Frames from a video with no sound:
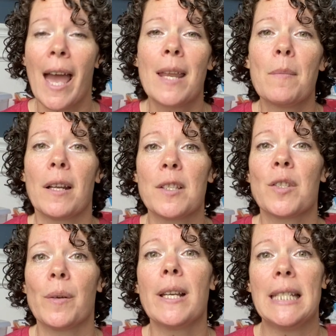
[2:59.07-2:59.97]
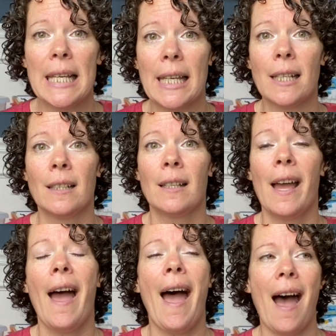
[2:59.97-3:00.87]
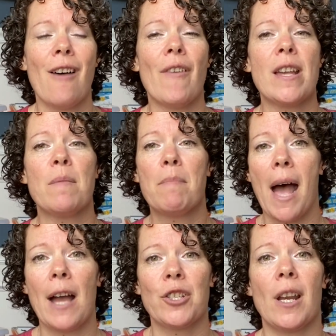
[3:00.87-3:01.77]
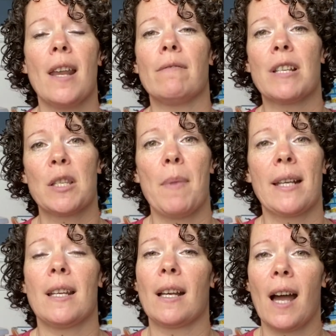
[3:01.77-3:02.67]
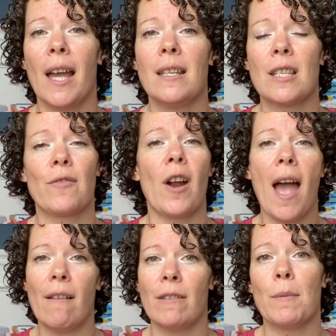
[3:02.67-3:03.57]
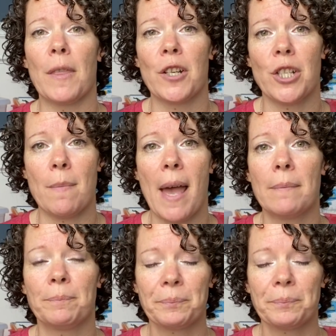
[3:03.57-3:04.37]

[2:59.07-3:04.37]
And Montessori did have a compassion and a respect and a kindness for everyone that she met,